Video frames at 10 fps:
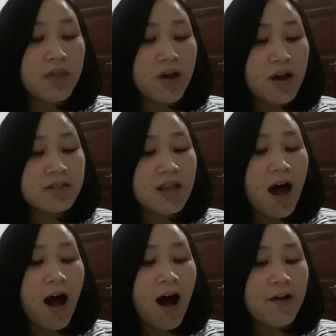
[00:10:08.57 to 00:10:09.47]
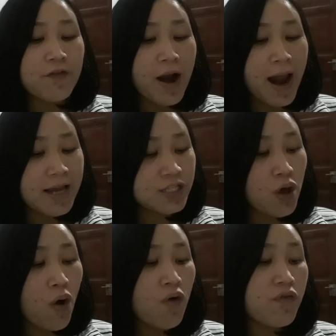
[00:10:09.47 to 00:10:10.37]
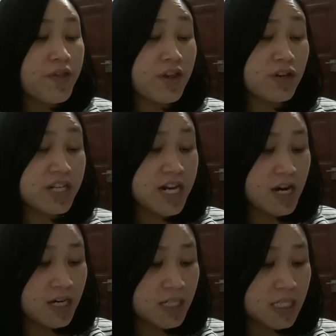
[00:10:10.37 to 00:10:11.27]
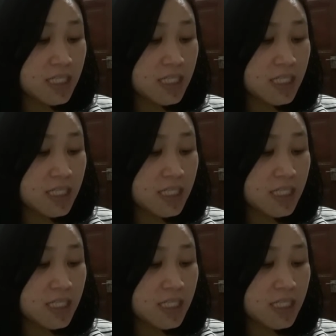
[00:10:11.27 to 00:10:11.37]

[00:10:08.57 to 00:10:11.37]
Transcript: that I've had over the years.